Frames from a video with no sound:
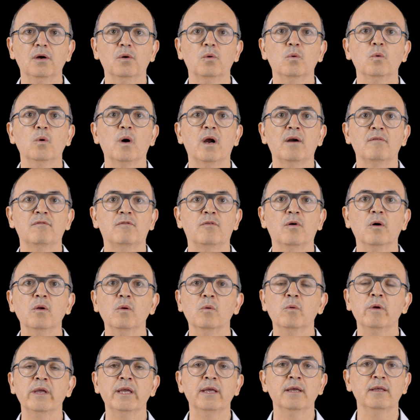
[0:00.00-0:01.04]
who are
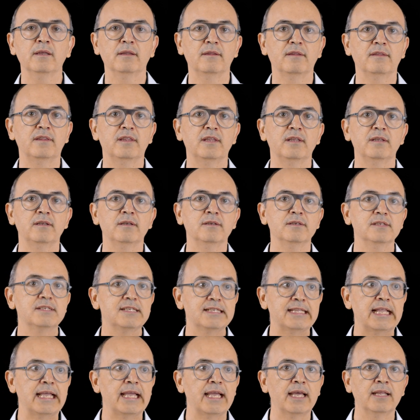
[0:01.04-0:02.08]
following the
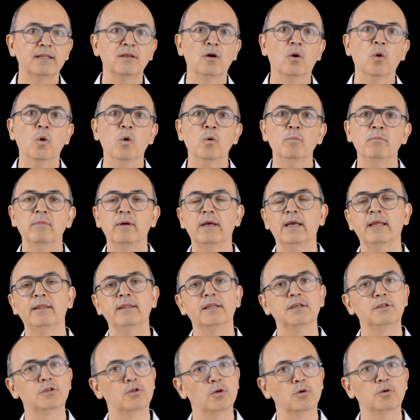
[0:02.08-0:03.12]
stay at home and
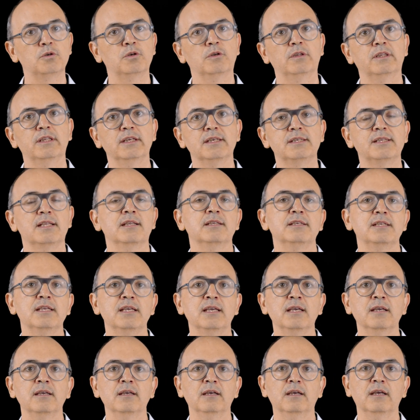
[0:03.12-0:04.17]
the social
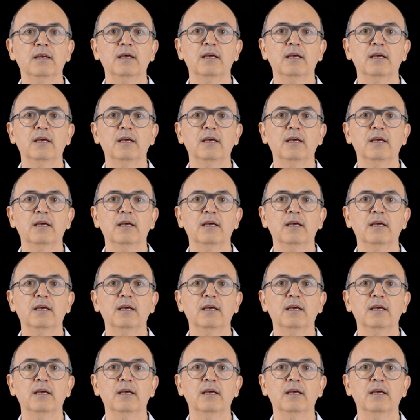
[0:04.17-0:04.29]
distancing